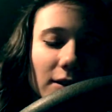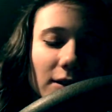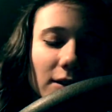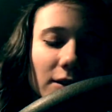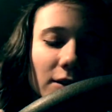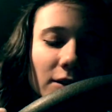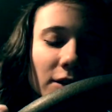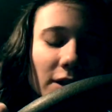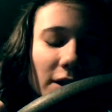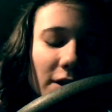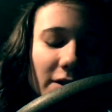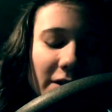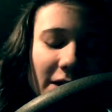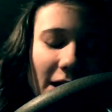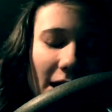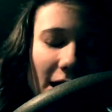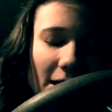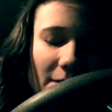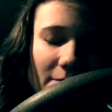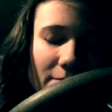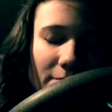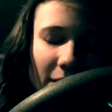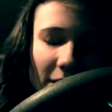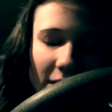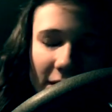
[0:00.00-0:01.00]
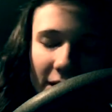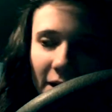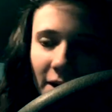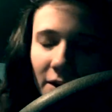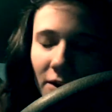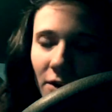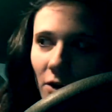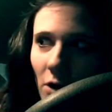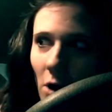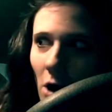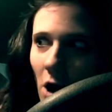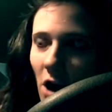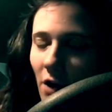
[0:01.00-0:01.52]
That meeting in
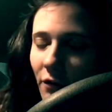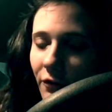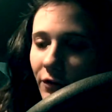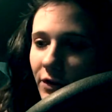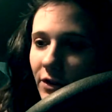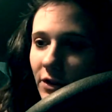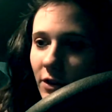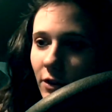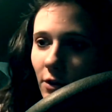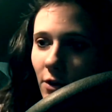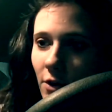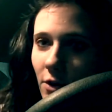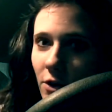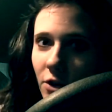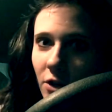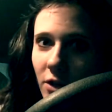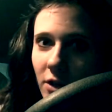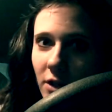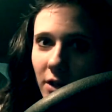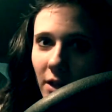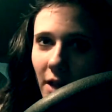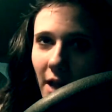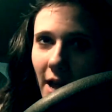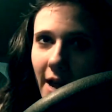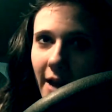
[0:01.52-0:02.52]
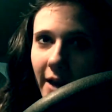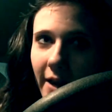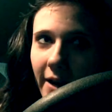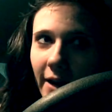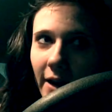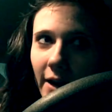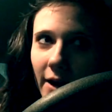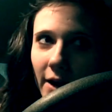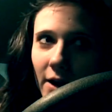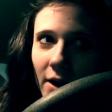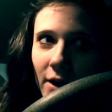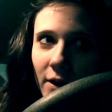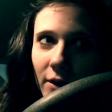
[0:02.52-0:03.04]
their office, Kirsch is like,
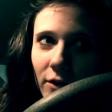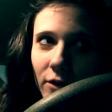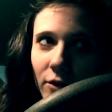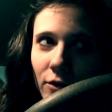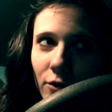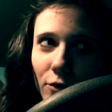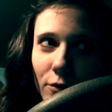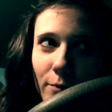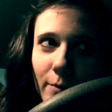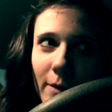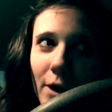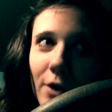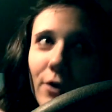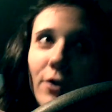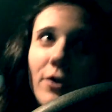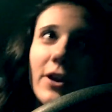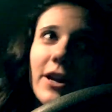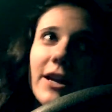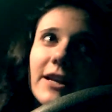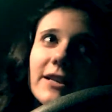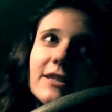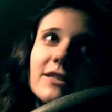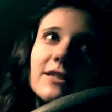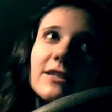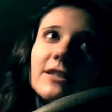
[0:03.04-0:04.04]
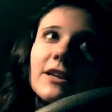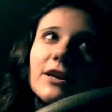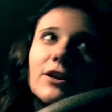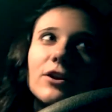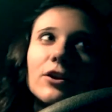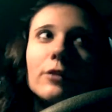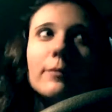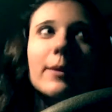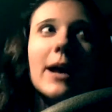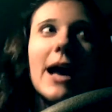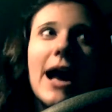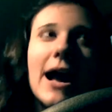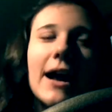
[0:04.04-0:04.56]
you better get
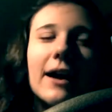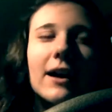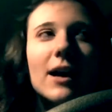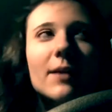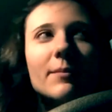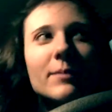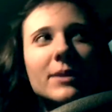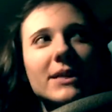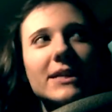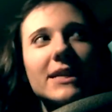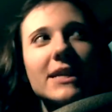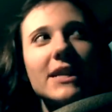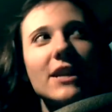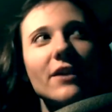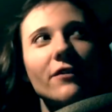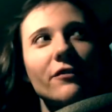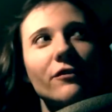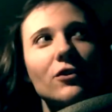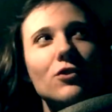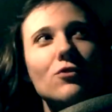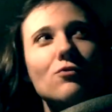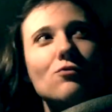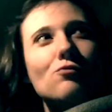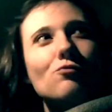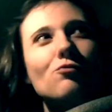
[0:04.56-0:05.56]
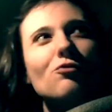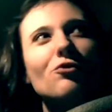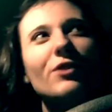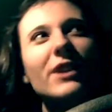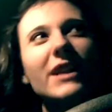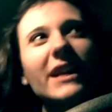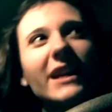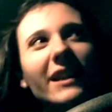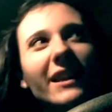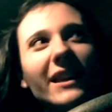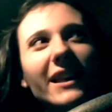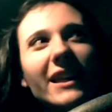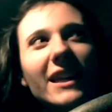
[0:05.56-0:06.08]
Skinner back. I mean, if you
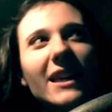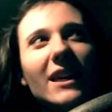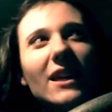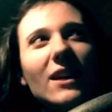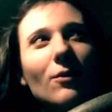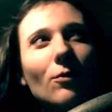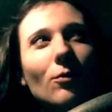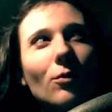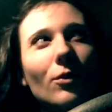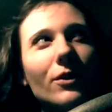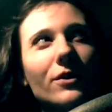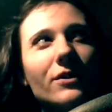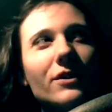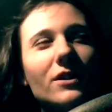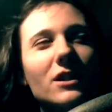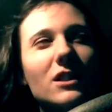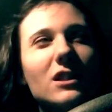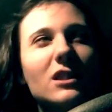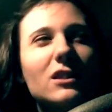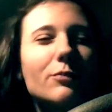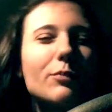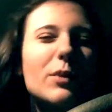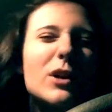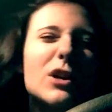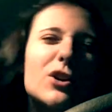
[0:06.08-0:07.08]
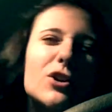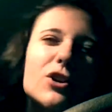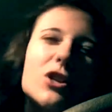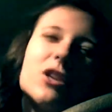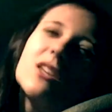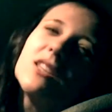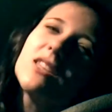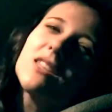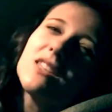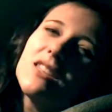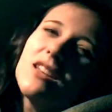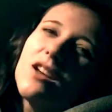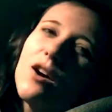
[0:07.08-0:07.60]
really were
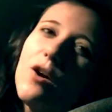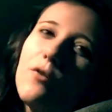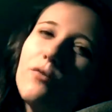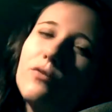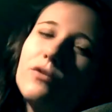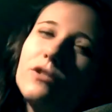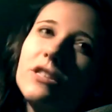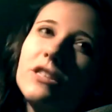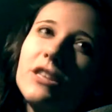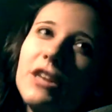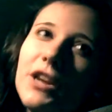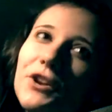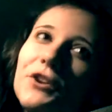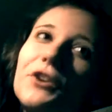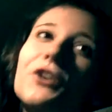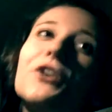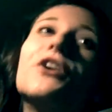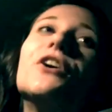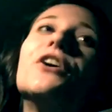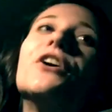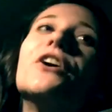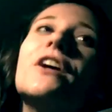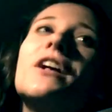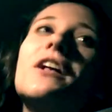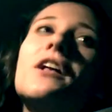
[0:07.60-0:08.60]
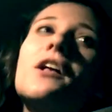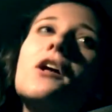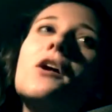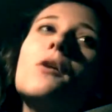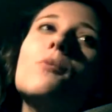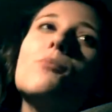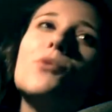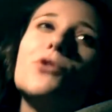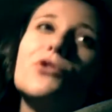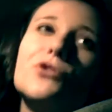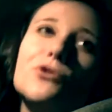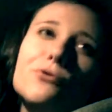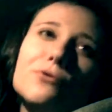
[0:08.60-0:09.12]
suspicious of Skinner,
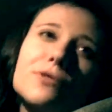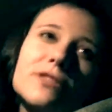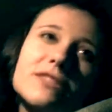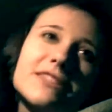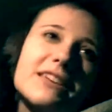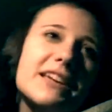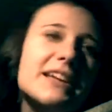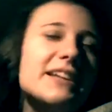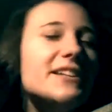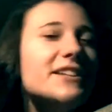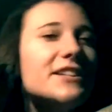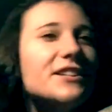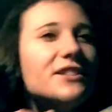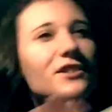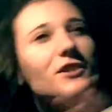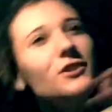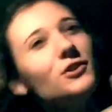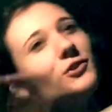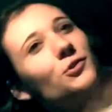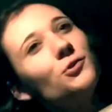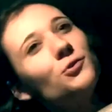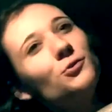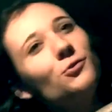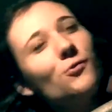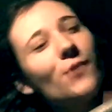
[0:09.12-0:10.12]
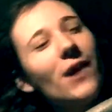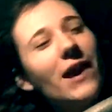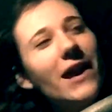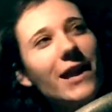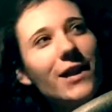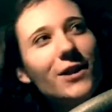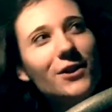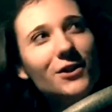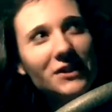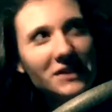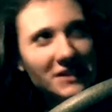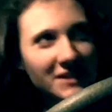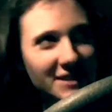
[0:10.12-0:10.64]
would you send the 2
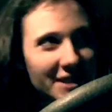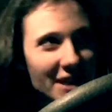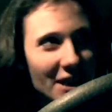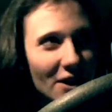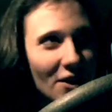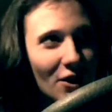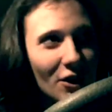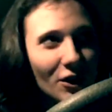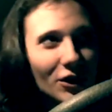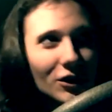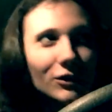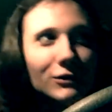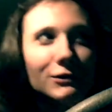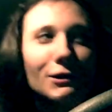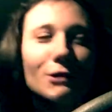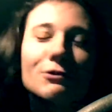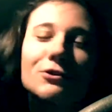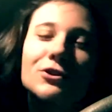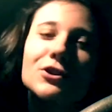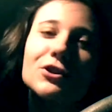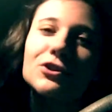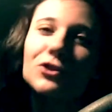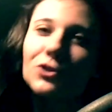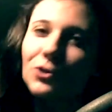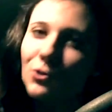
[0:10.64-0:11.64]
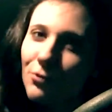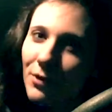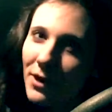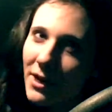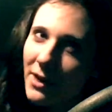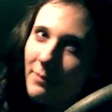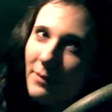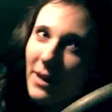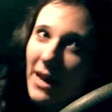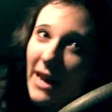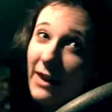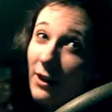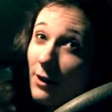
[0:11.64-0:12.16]
agents that are closest to
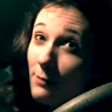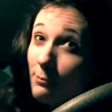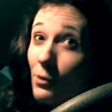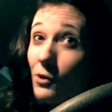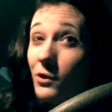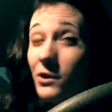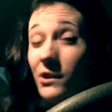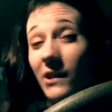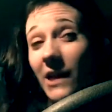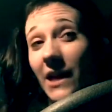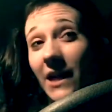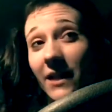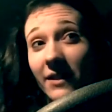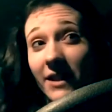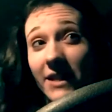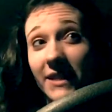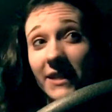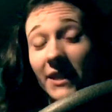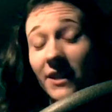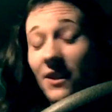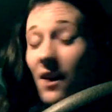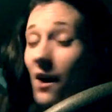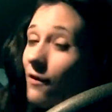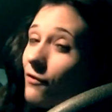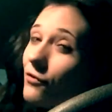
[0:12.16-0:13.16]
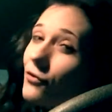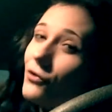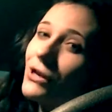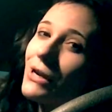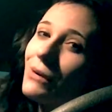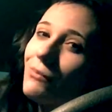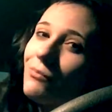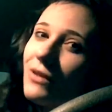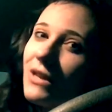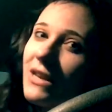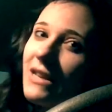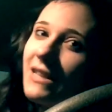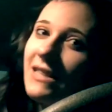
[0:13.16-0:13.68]
him and are most likely to cover
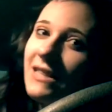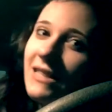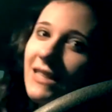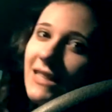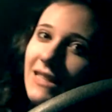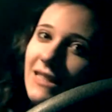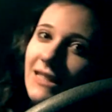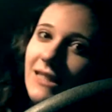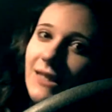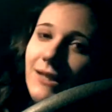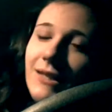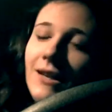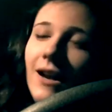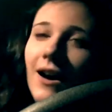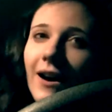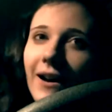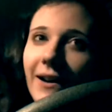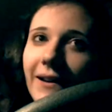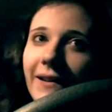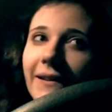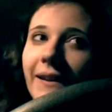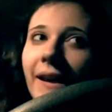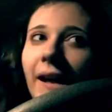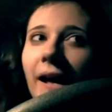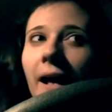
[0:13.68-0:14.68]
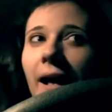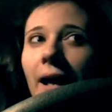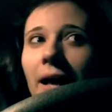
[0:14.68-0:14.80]
up things he's done